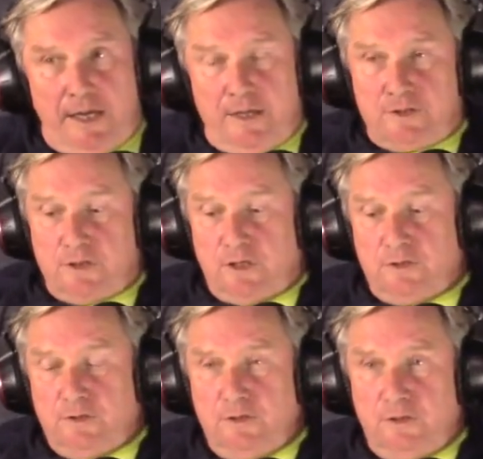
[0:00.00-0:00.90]
is
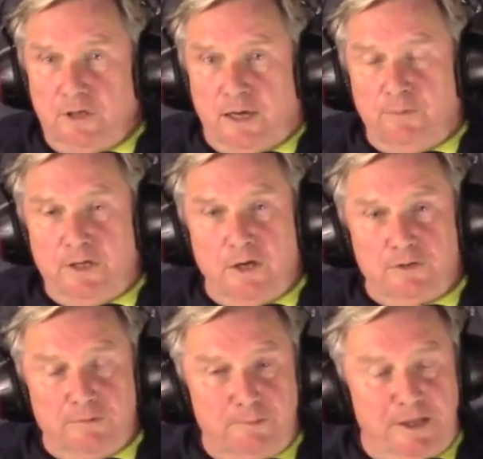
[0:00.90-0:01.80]
that, and we know
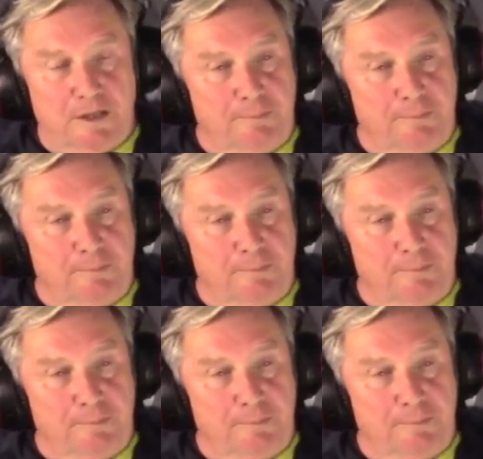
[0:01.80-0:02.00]
that it's been in the